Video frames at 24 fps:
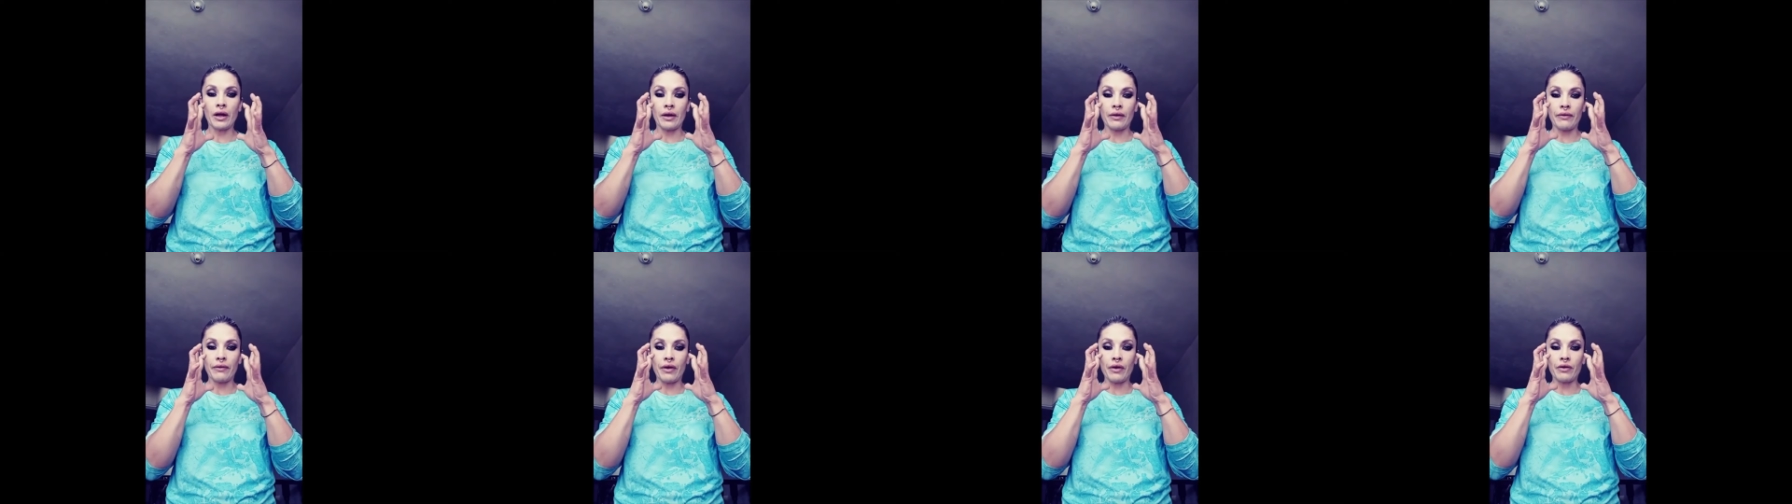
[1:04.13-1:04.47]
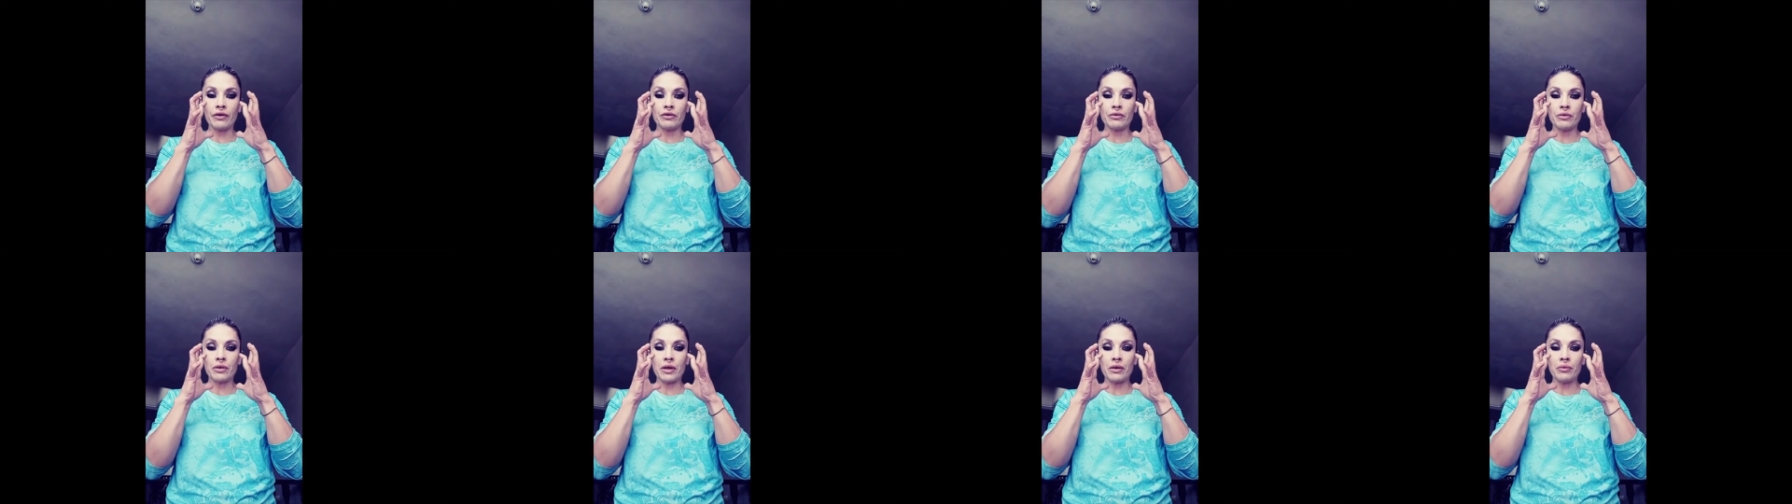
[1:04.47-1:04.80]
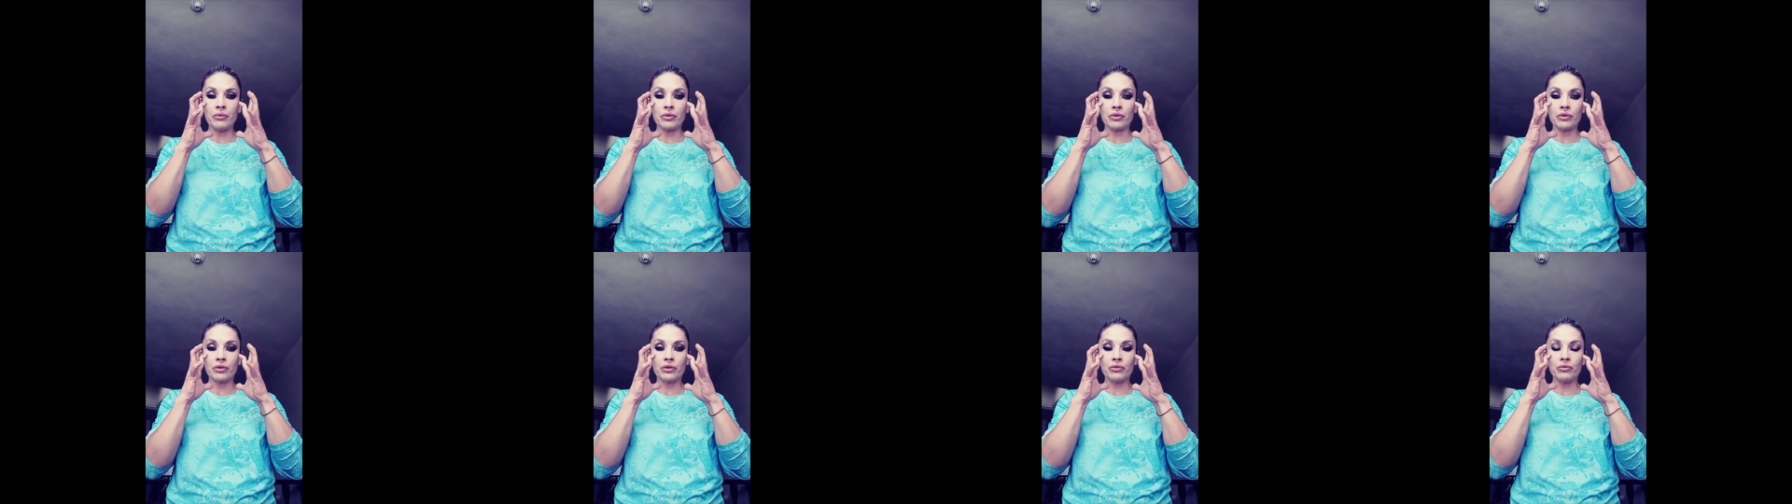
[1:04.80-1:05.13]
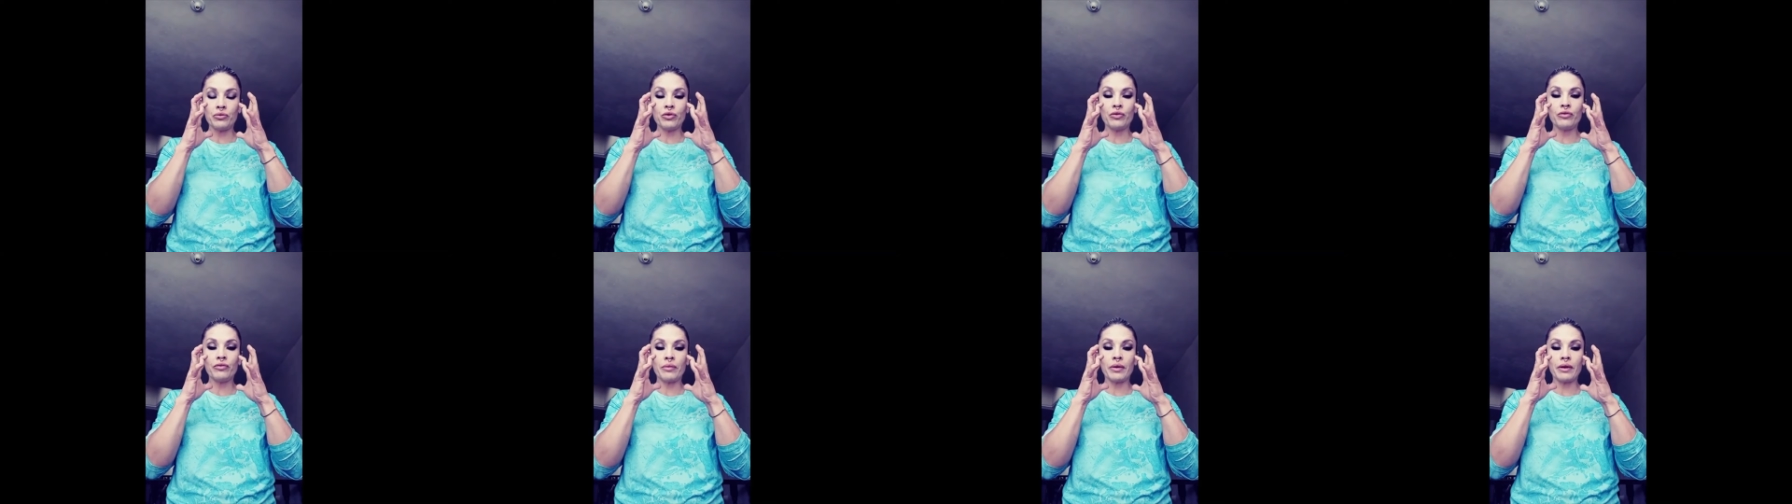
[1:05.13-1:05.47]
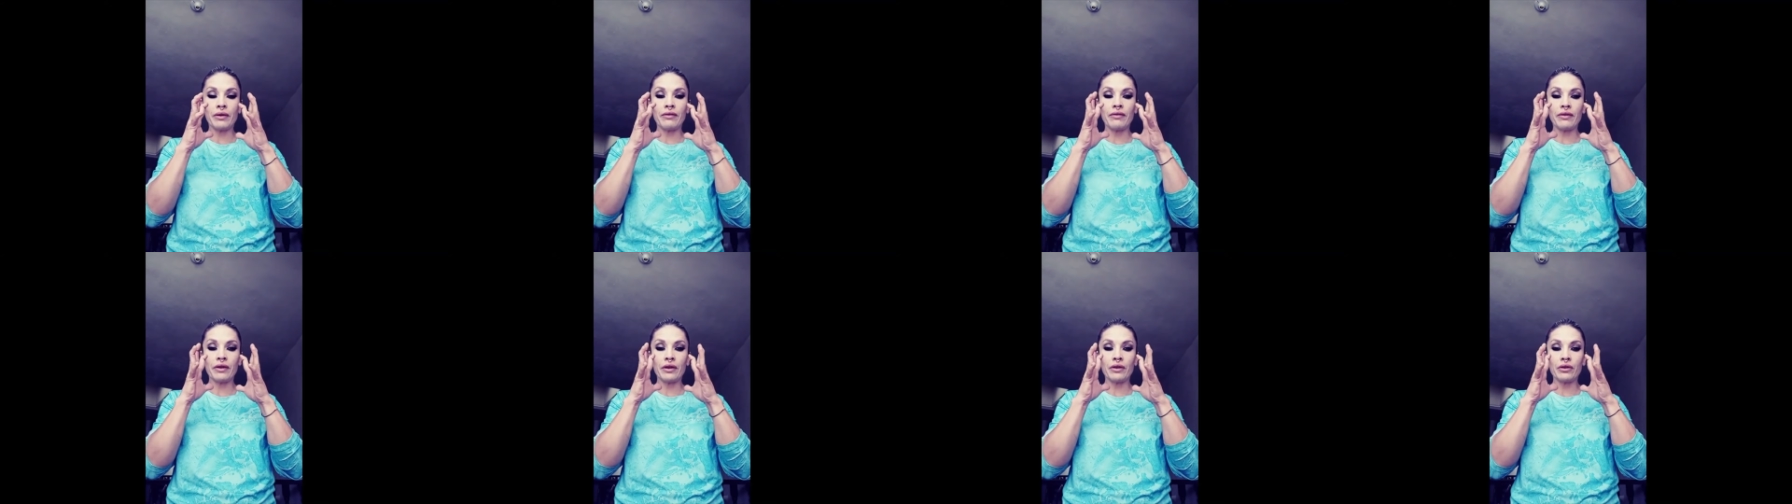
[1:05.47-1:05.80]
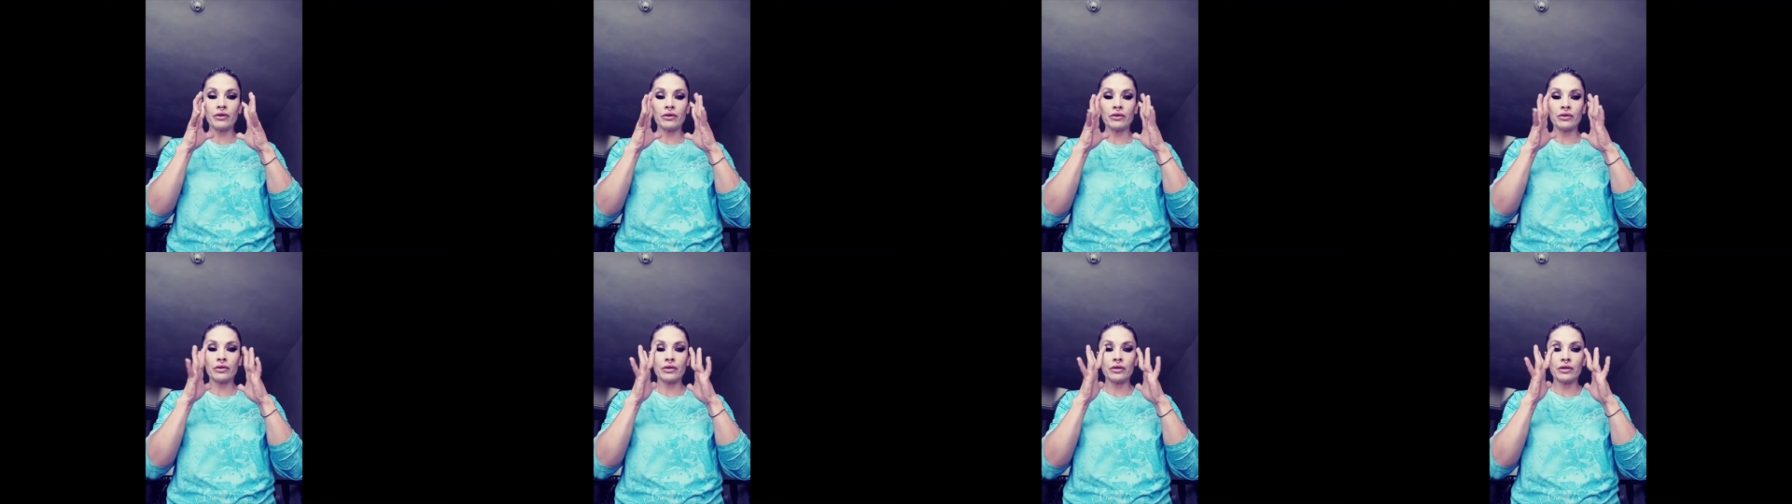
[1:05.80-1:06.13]
always been able to move my
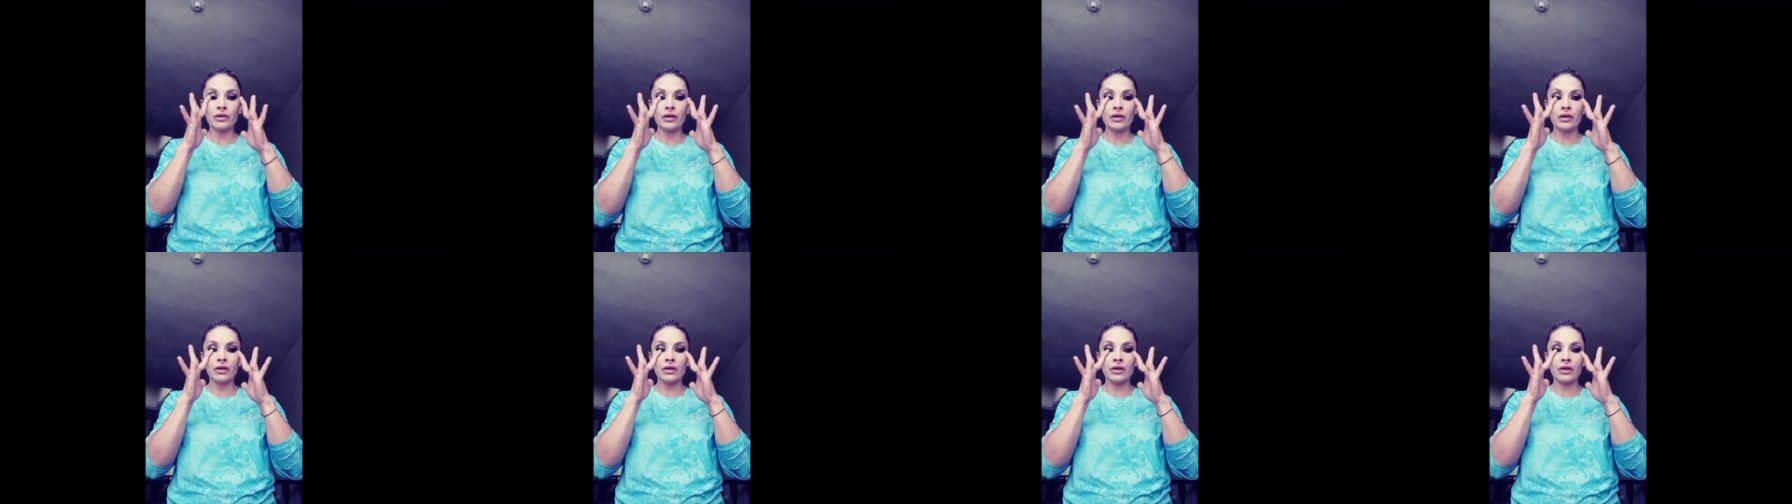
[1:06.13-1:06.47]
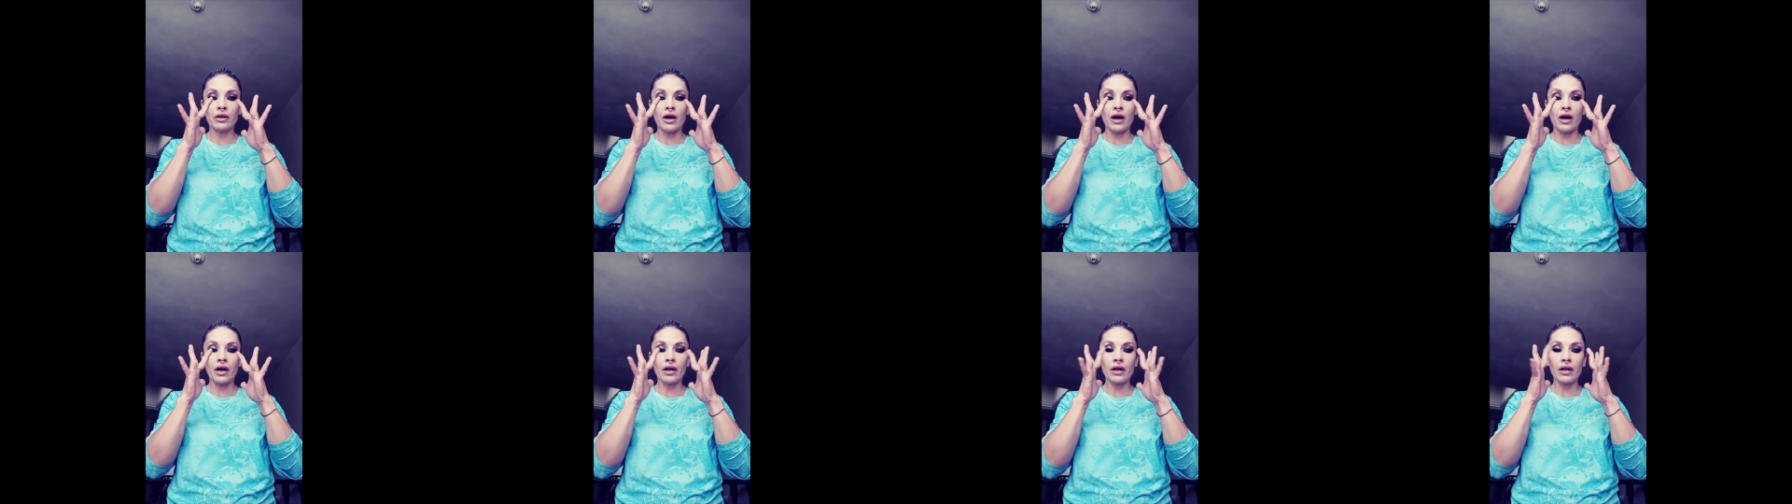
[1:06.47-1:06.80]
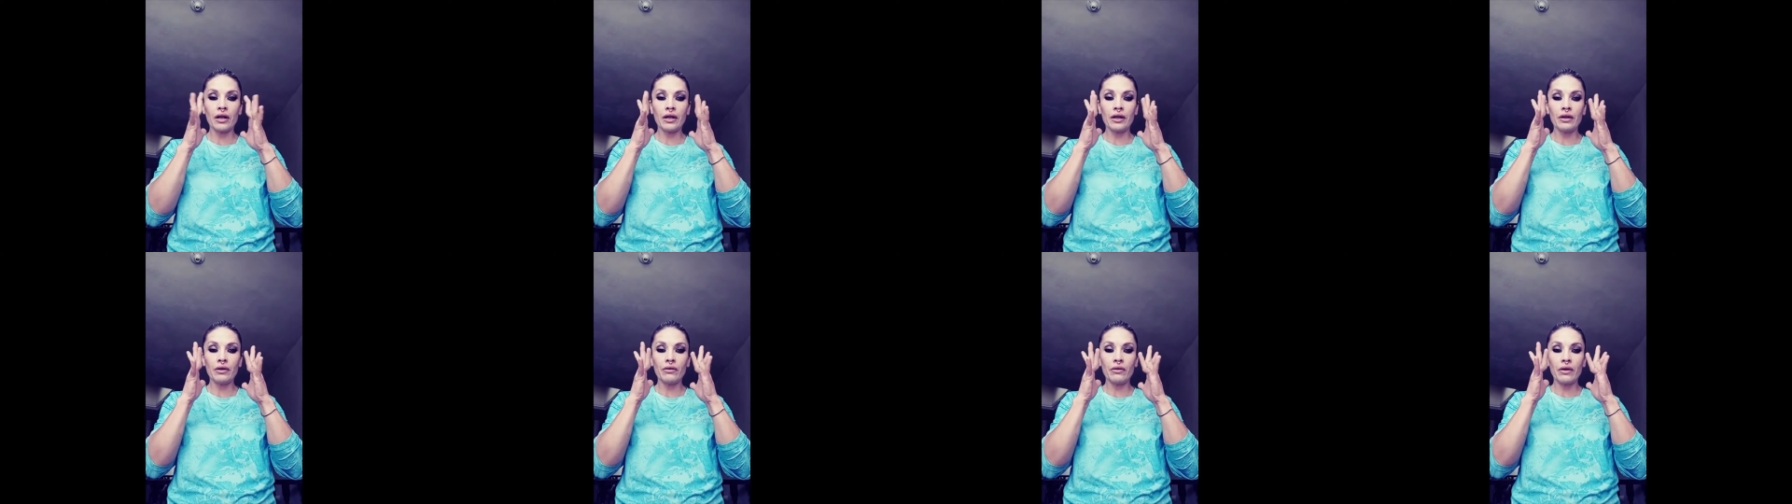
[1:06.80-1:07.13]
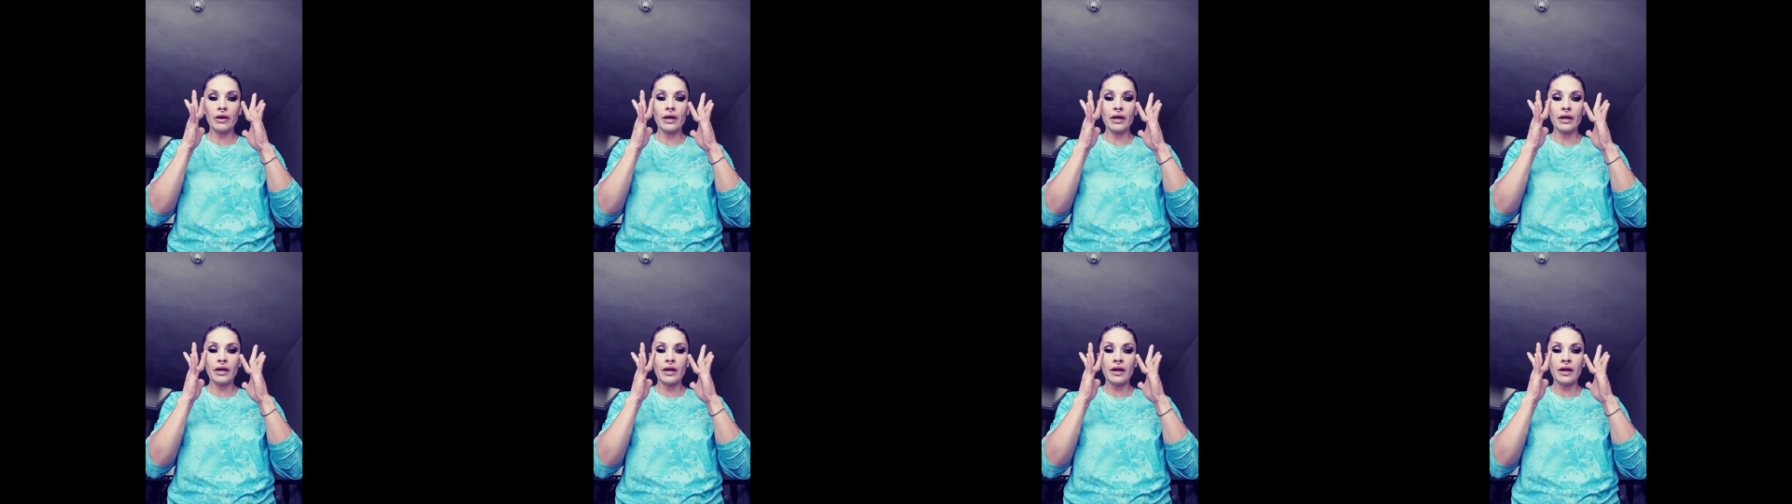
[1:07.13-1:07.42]
fingers uh, oddly, right?